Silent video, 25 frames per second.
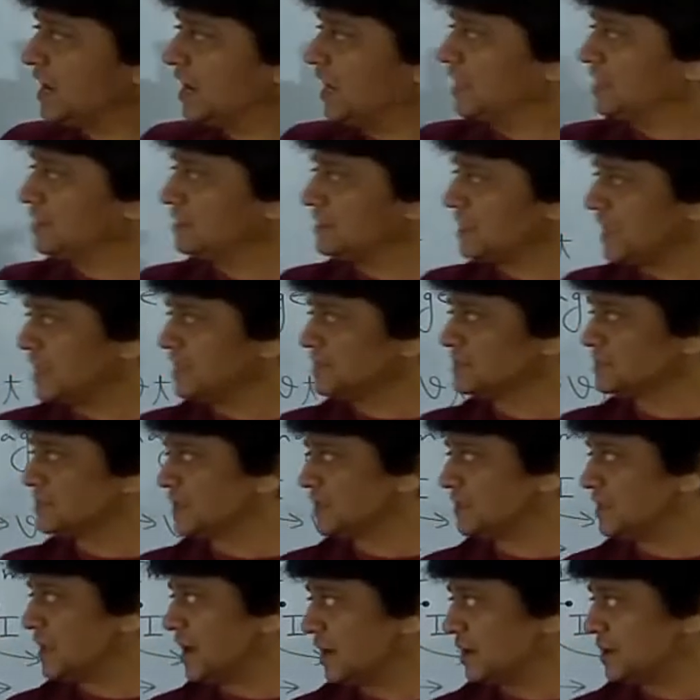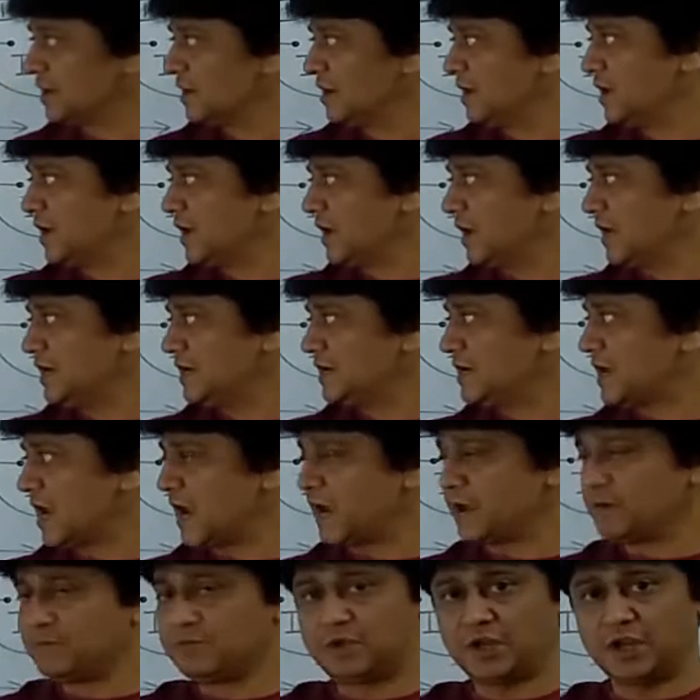and then say that in
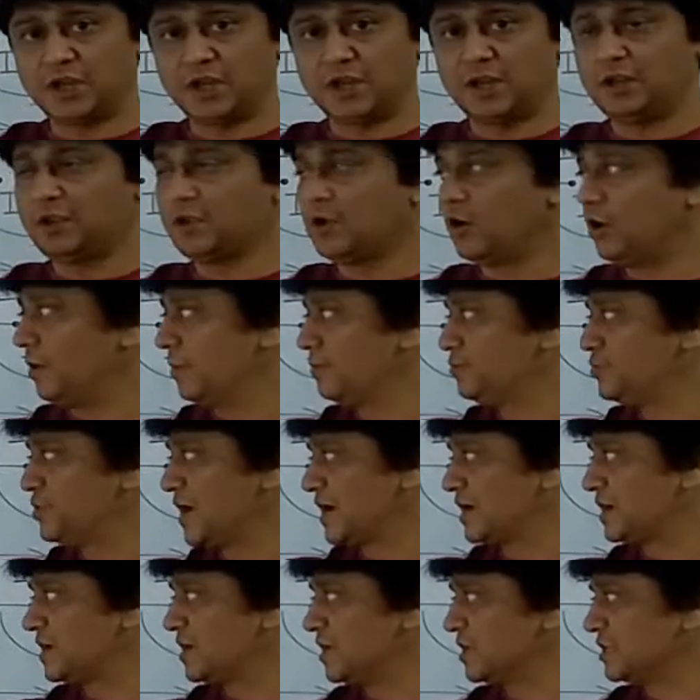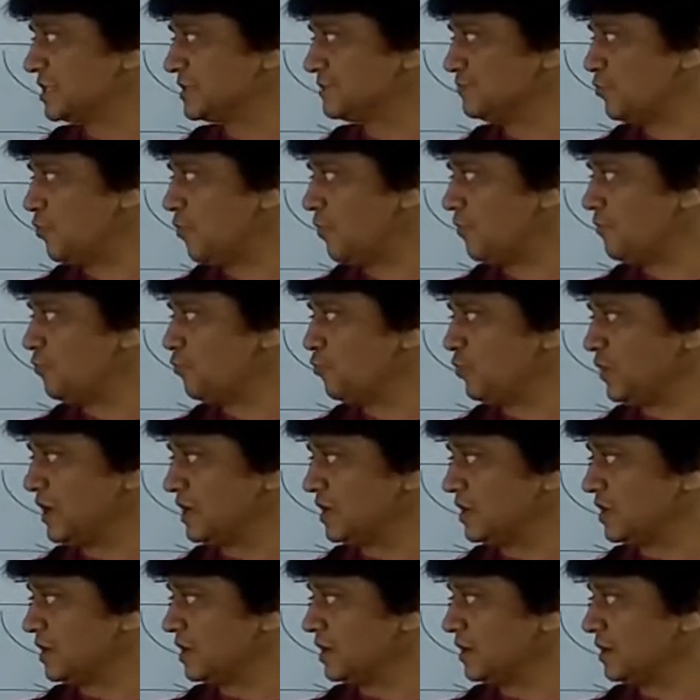time t, object has moved
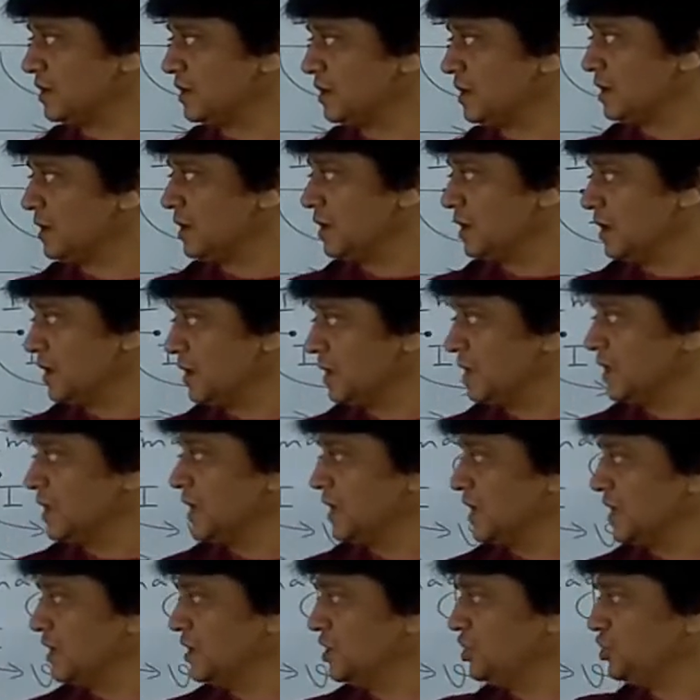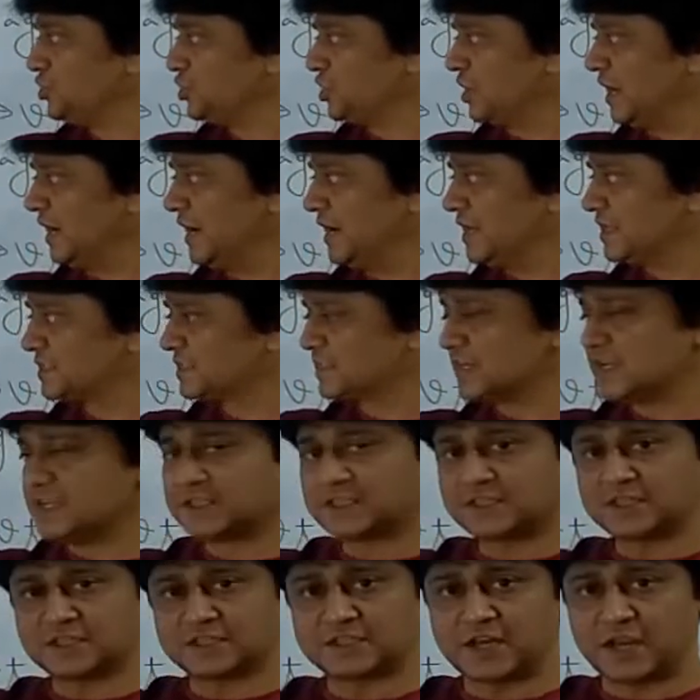Vt. Initially
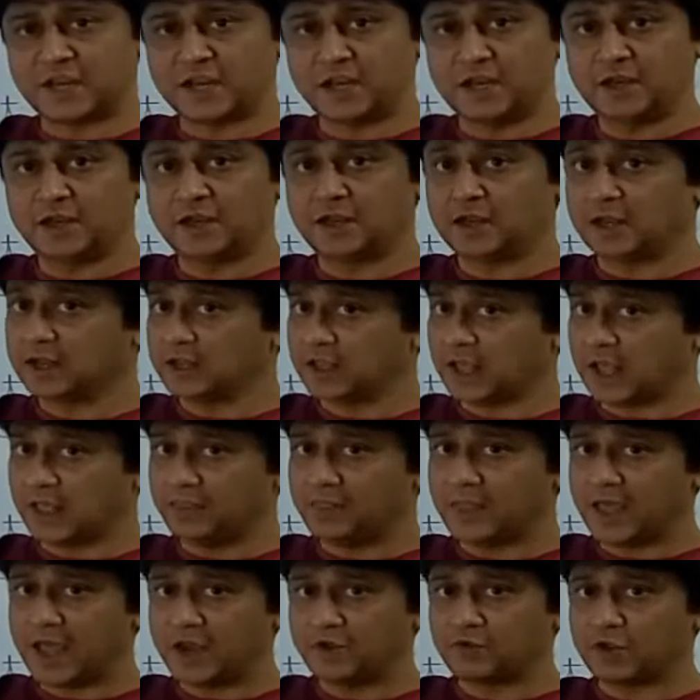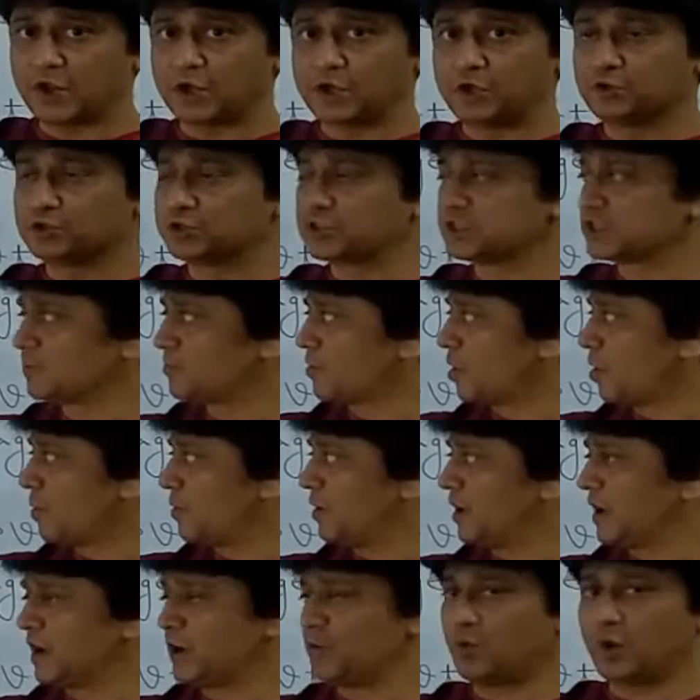distance is d, and then we are using the
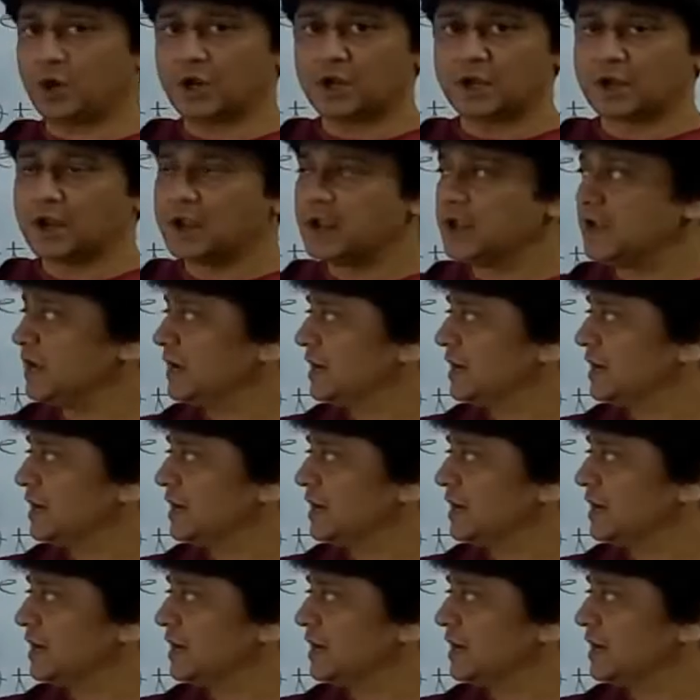property what?